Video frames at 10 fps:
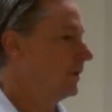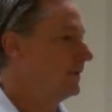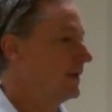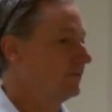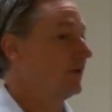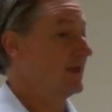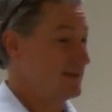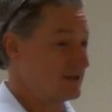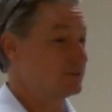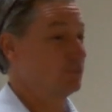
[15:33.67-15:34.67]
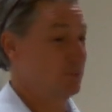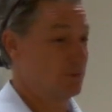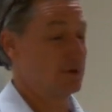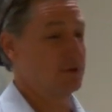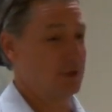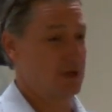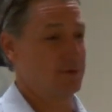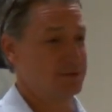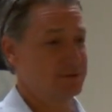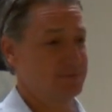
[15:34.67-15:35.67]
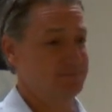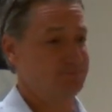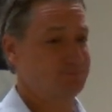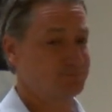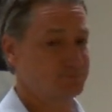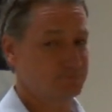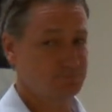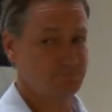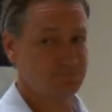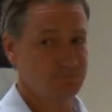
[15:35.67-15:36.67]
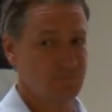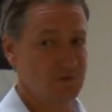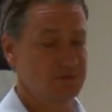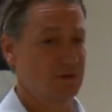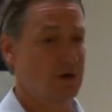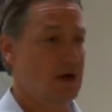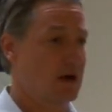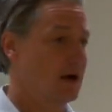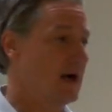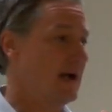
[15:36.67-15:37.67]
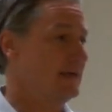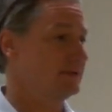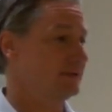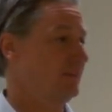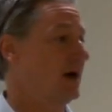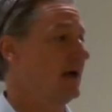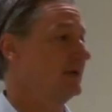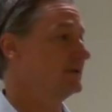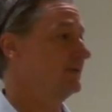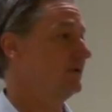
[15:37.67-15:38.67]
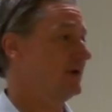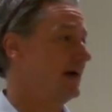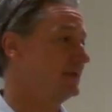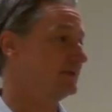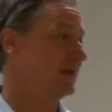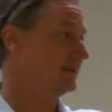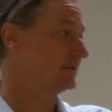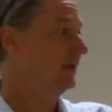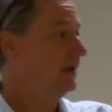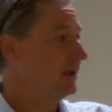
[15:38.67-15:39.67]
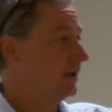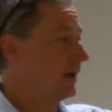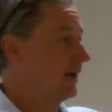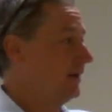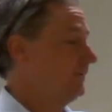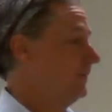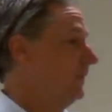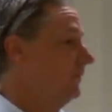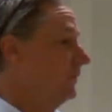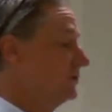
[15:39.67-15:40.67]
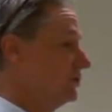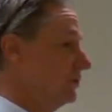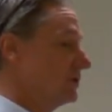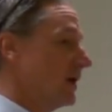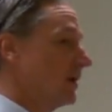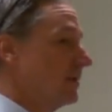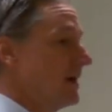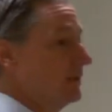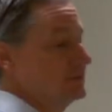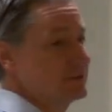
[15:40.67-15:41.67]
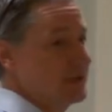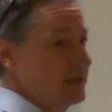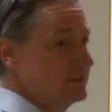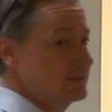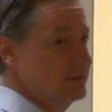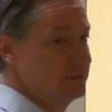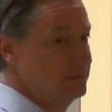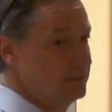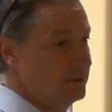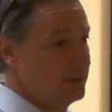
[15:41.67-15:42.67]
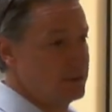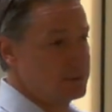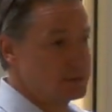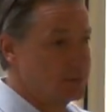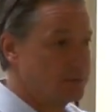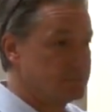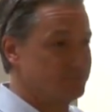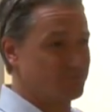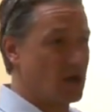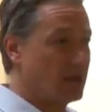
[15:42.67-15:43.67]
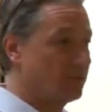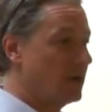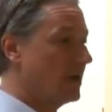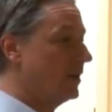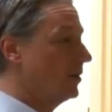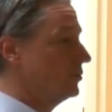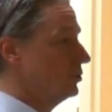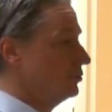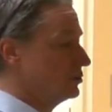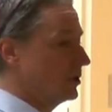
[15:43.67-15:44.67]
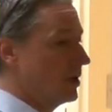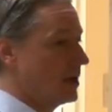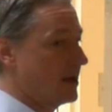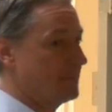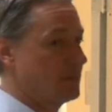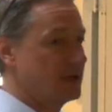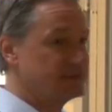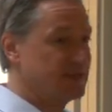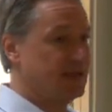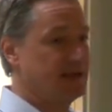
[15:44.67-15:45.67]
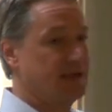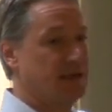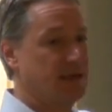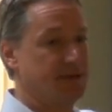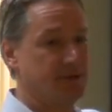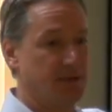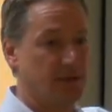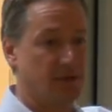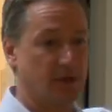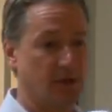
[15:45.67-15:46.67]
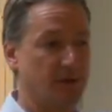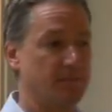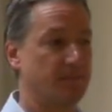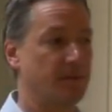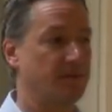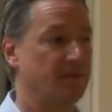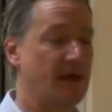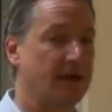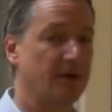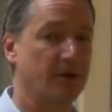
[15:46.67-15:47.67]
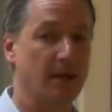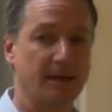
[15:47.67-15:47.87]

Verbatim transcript: And that's, and that's, we're one of the lowest. So our, our highest pockets of the United States uh, for suicide are the mountain states, so Colorado, Utah, Montana, uh, th that area.